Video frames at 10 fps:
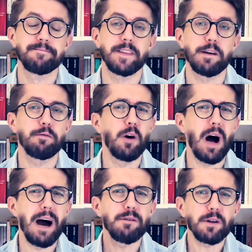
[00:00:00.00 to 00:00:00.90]
Therefore,
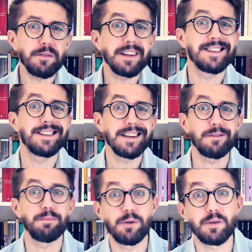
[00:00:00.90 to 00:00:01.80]
out of the 6
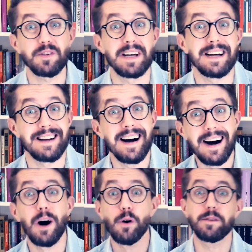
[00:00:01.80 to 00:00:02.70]
books that
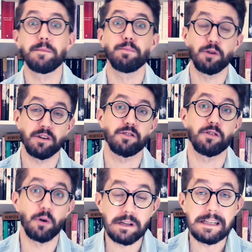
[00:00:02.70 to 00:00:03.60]
are on the Booker
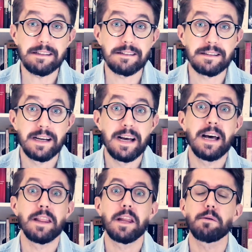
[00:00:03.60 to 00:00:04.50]
shortlist,
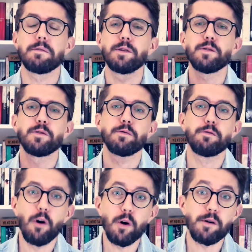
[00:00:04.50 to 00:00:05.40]
the reviews to
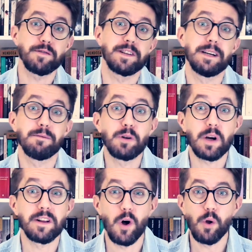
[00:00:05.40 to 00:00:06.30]
4 of them you
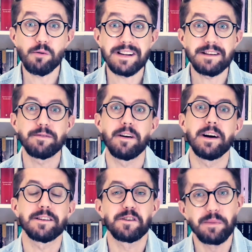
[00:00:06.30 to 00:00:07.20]
can already
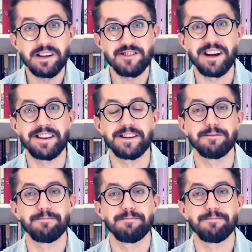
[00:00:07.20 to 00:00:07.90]
find on my channel.